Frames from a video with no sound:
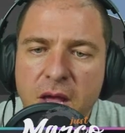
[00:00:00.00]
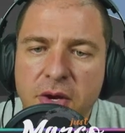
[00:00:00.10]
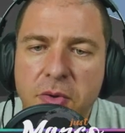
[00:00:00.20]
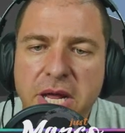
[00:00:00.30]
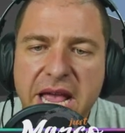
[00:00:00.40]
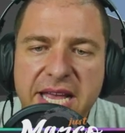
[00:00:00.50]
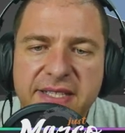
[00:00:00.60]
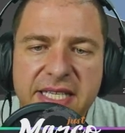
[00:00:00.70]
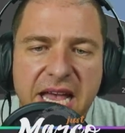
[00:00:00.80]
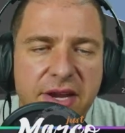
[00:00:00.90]

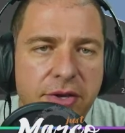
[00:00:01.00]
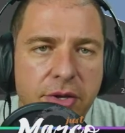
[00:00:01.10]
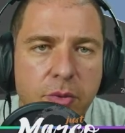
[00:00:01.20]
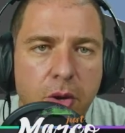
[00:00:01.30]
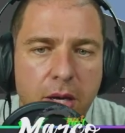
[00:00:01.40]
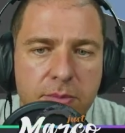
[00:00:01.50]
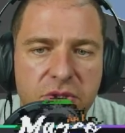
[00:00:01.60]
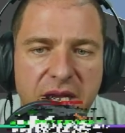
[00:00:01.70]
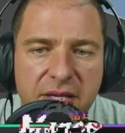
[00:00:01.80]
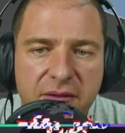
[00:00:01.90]
creates a new
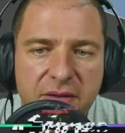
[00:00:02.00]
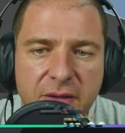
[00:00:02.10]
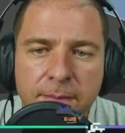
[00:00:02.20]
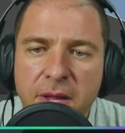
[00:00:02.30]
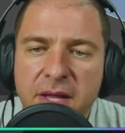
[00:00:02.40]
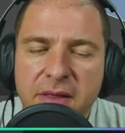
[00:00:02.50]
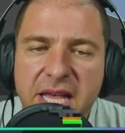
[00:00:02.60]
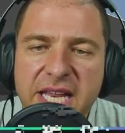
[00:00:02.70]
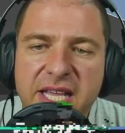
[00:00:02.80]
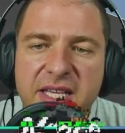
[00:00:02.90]
object
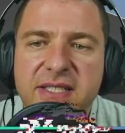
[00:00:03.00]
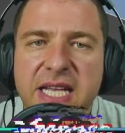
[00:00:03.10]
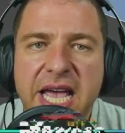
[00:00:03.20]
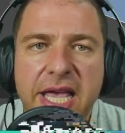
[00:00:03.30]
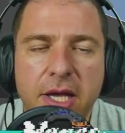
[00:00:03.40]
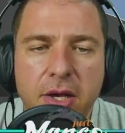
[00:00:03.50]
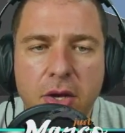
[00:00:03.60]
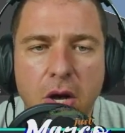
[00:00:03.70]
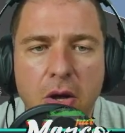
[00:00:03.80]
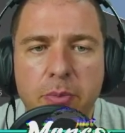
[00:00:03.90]
that is a
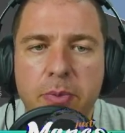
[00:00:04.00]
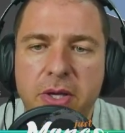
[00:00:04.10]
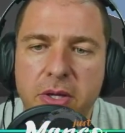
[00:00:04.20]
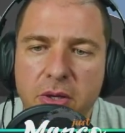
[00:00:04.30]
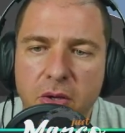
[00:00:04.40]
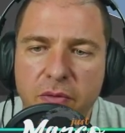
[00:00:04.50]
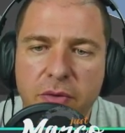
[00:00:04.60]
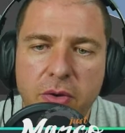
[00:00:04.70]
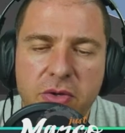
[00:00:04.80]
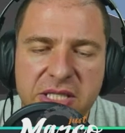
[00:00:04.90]
copy of
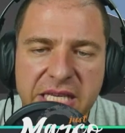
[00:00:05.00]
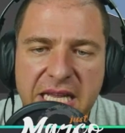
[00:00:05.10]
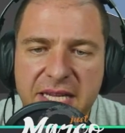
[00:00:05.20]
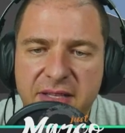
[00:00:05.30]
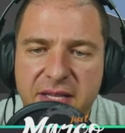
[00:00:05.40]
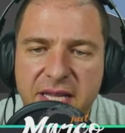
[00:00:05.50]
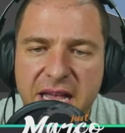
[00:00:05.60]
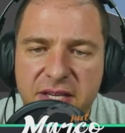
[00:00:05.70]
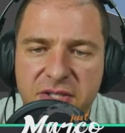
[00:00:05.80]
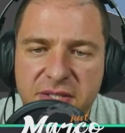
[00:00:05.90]
your selected
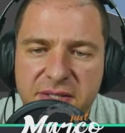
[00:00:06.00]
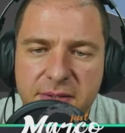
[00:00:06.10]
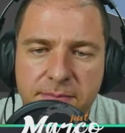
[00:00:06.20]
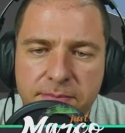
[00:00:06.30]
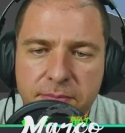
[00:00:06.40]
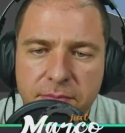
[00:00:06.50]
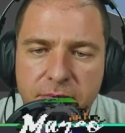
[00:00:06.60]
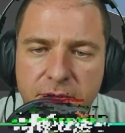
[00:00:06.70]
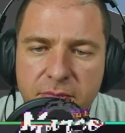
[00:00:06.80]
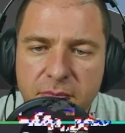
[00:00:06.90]
edges,
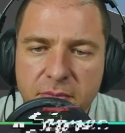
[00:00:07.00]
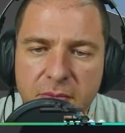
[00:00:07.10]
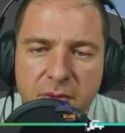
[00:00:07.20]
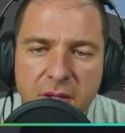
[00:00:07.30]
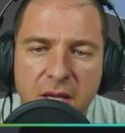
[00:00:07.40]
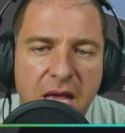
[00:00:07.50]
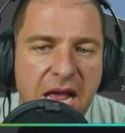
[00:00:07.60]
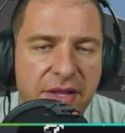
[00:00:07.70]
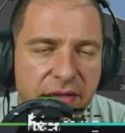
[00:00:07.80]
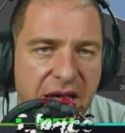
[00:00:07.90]

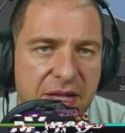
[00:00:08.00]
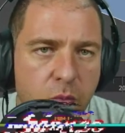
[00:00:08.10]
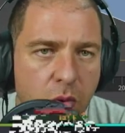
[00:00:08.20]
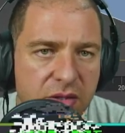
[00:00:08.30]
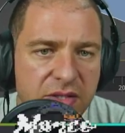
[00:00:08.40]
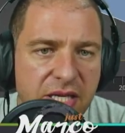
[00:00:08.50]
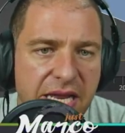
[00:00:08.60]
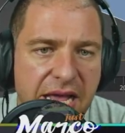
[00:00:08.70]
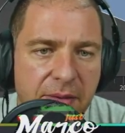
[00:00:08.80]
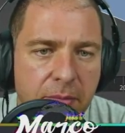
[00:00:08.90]
and that was the
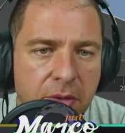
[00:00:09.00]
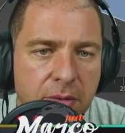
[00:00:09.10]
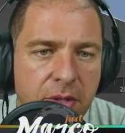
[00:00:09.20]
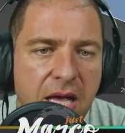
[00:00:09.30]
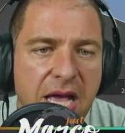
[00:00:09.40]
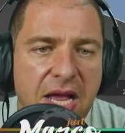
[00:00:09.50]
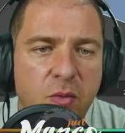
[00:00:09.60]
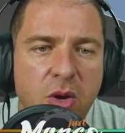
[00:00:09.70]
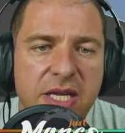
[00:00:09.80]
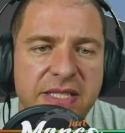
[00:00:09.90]
name.
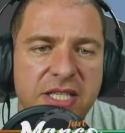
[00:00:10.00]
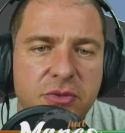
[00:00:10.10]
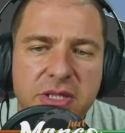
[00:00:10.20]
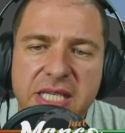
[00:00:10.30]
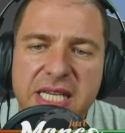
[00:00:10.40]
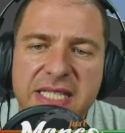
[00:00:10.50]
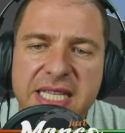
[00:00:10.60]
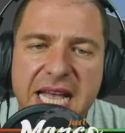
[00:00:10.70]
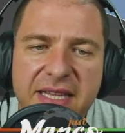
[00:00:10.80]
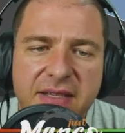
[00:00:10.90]
And what is interesting is
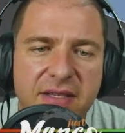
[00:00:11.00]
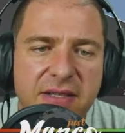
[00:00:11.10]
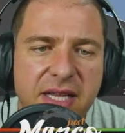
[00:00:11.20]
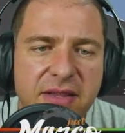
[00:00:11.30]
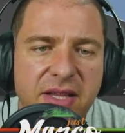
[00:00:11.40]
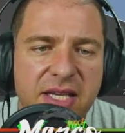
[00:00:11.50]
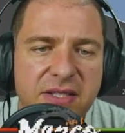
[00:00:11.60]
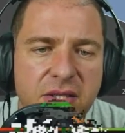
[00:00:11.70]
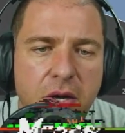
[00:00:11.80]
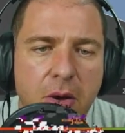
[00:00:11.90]
that
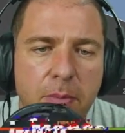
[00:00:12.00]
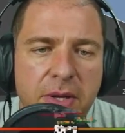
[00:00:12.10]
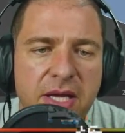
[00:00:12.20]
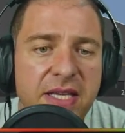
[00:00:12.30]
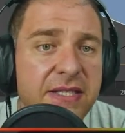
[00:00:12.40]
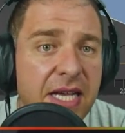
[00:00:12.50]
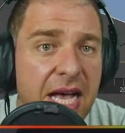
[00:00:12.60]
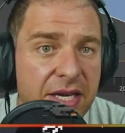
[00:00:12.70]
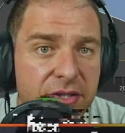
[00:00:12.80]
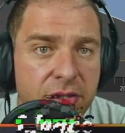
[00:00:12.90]
this copy is
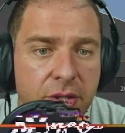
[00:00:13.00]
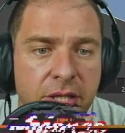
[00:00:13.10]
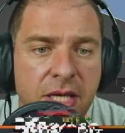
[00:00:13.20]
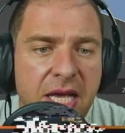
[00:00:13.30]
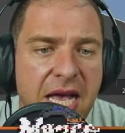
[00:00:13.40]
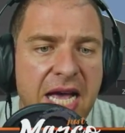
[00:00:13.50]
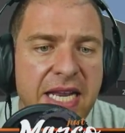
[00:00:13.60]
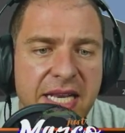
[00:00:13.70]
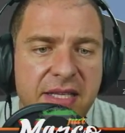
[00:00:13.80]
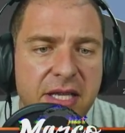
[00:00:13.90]
actually
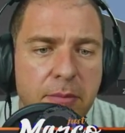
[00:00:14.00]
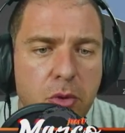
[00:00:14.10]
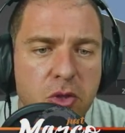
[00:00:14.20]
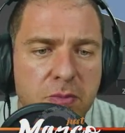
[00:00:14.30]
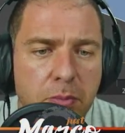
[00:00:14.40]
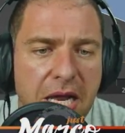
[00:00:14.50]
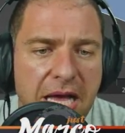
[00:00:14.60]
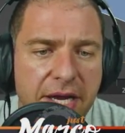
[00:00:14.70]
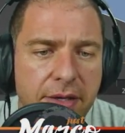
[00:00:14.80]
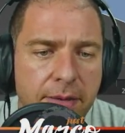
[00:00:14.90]
an editable
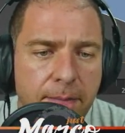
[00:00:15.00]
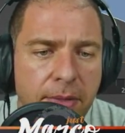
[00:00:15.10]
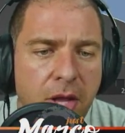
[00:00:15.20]
spline.